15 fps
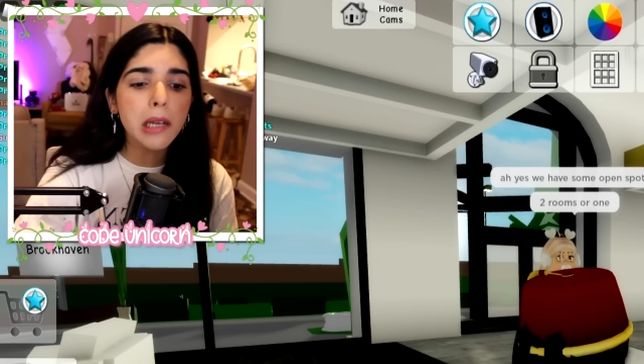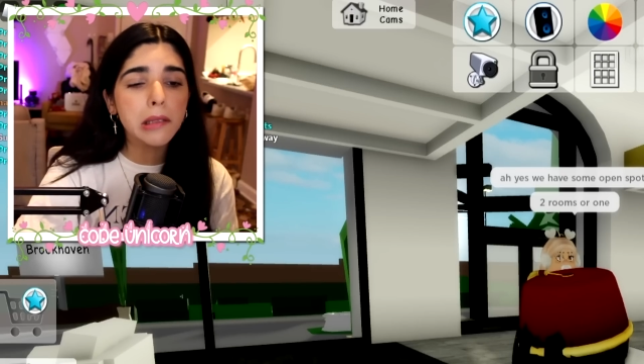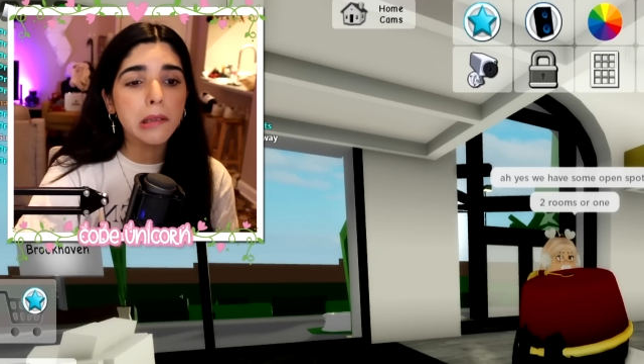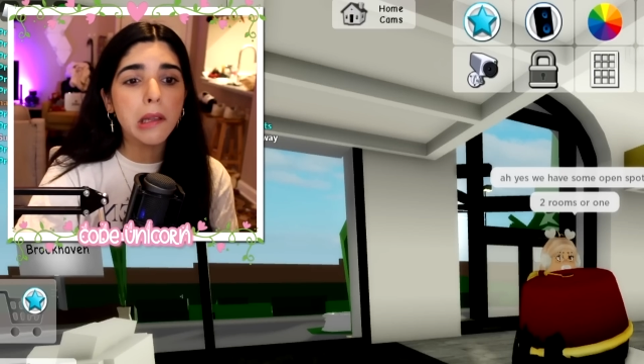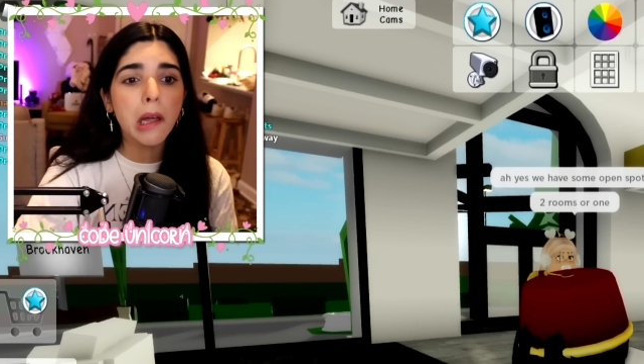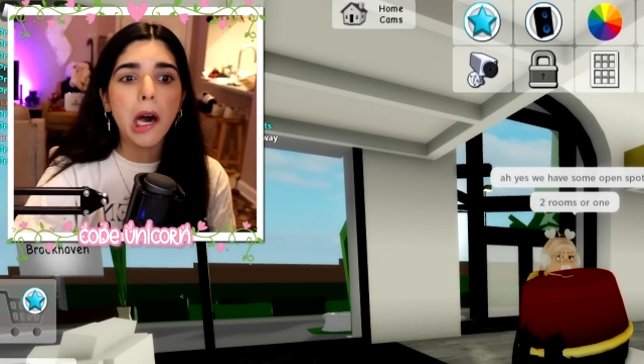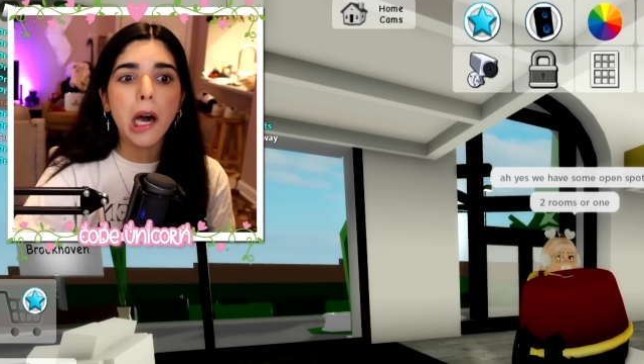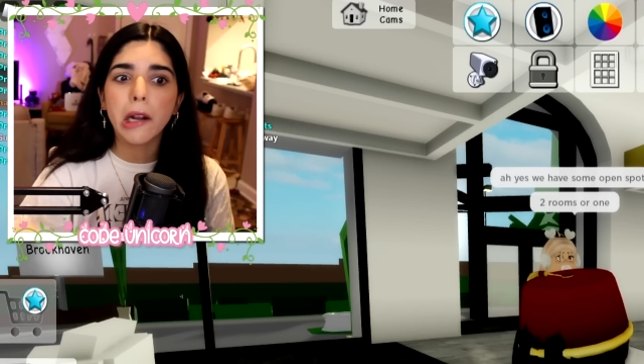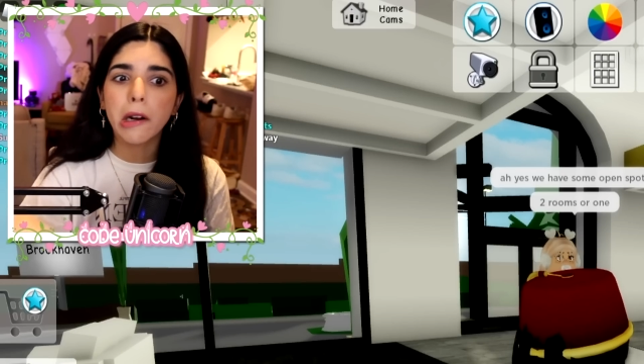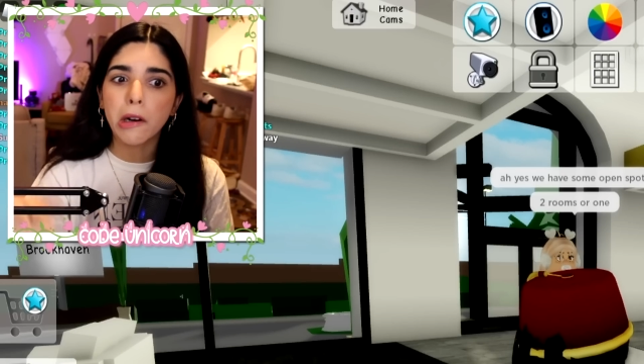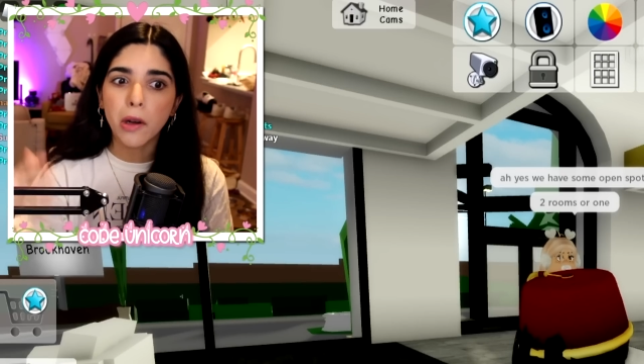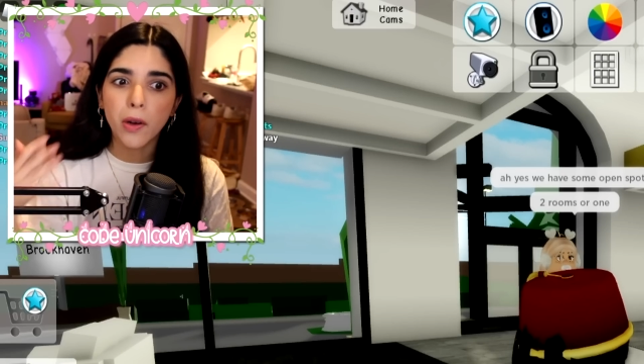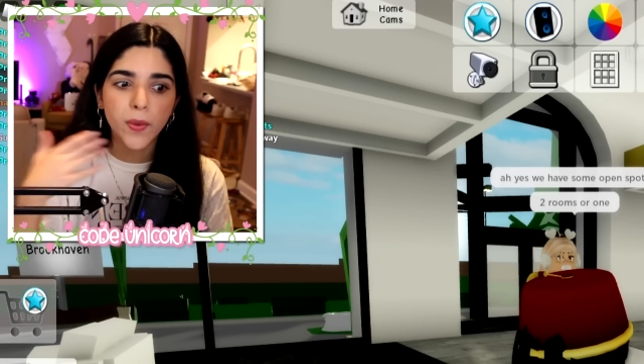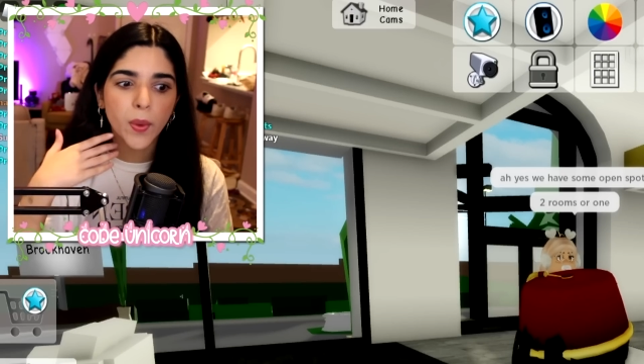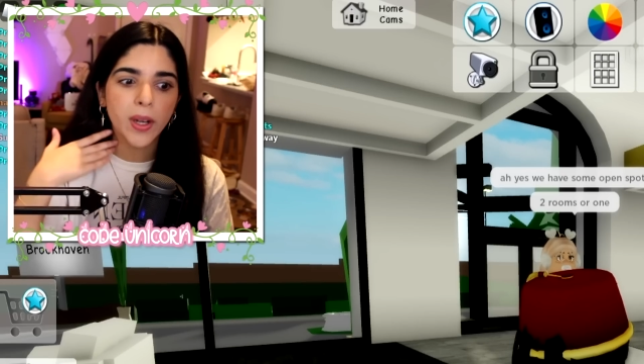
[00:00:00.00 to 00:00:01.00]
a lot. I don't
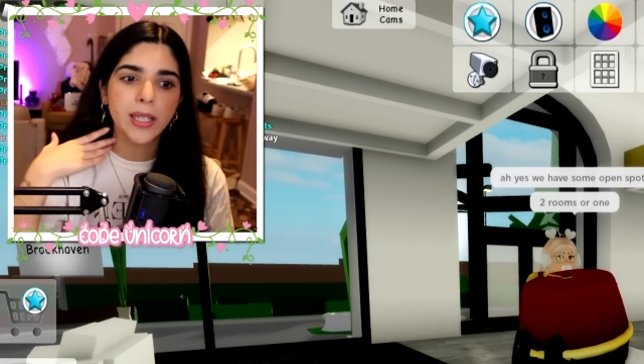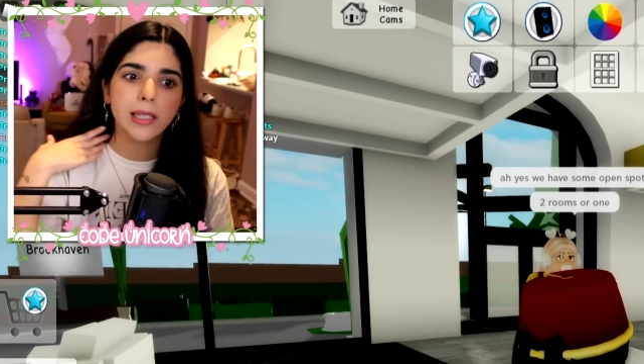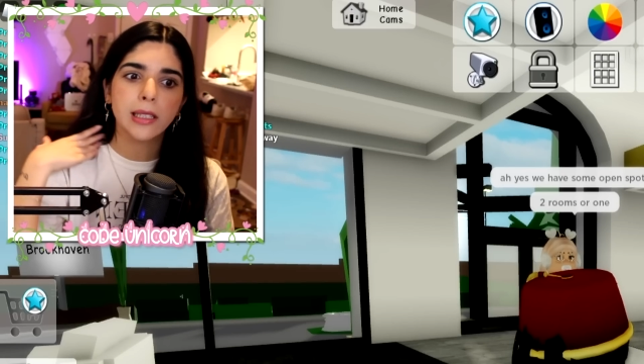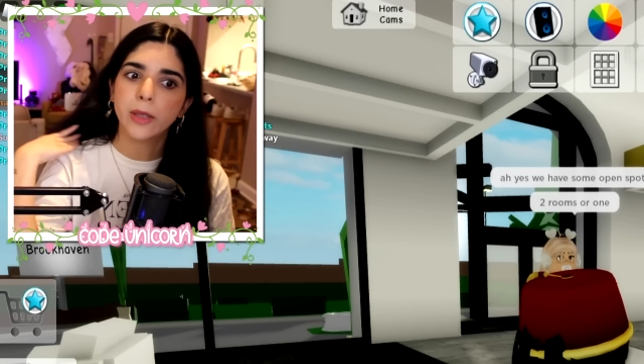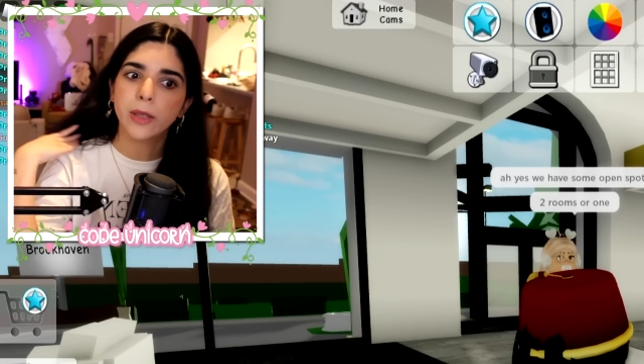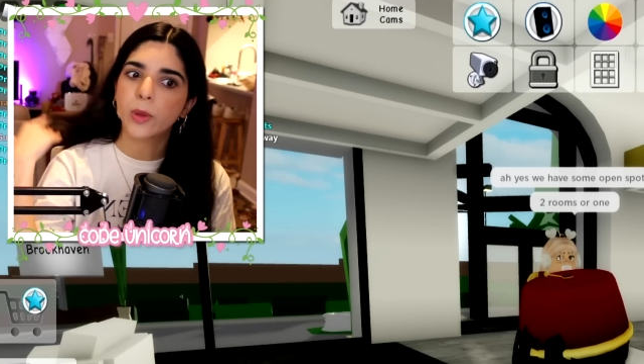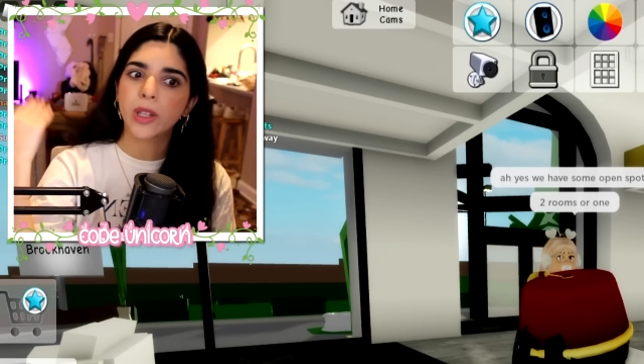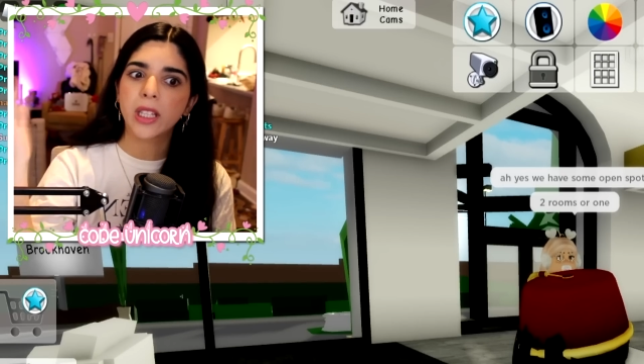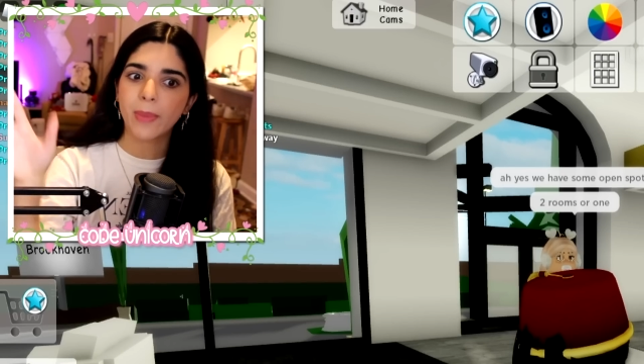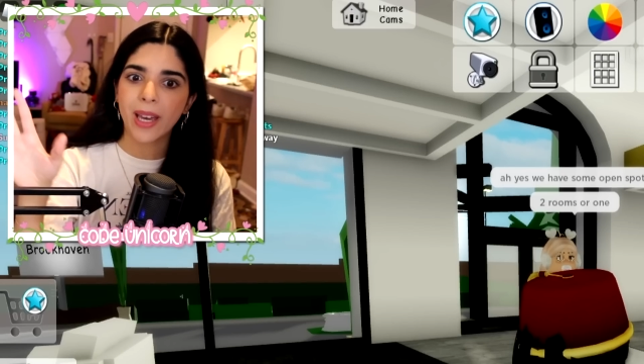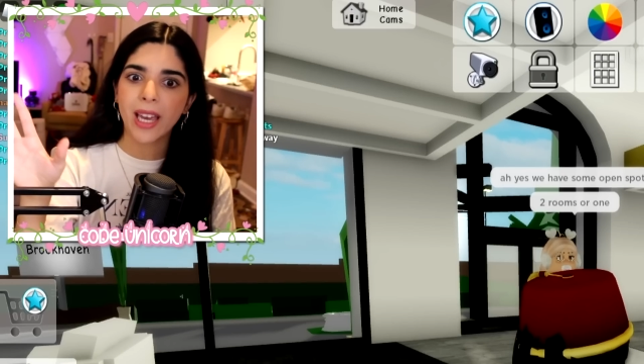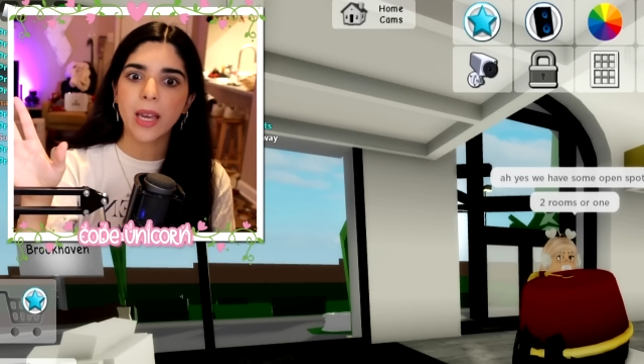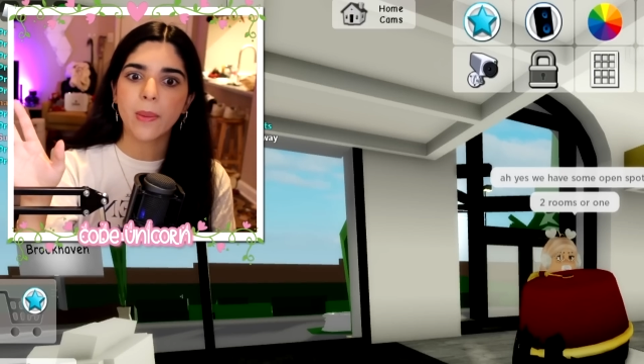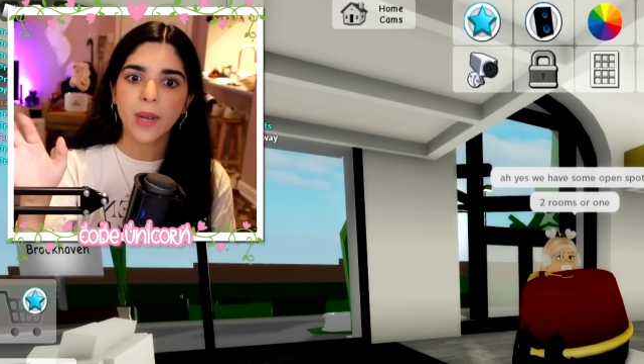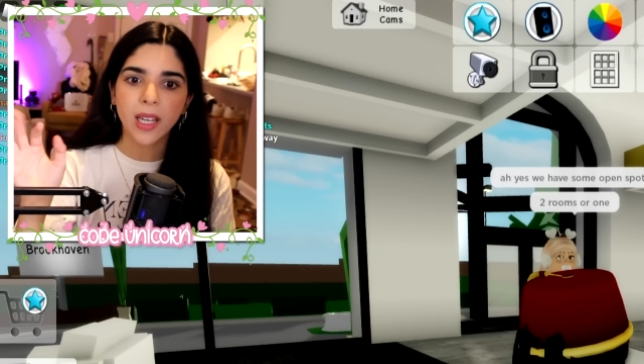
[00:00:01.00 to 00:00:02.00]
know if you wanna sleep with the
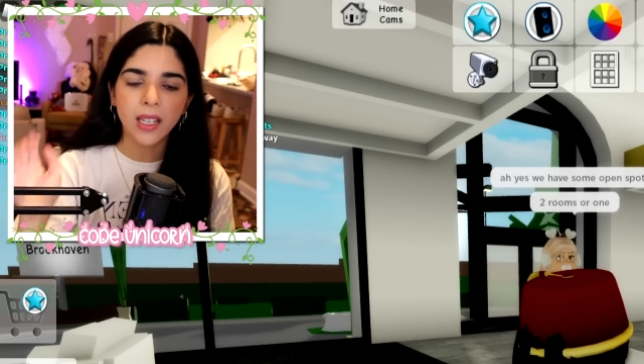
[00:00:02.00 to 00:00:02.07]
baby.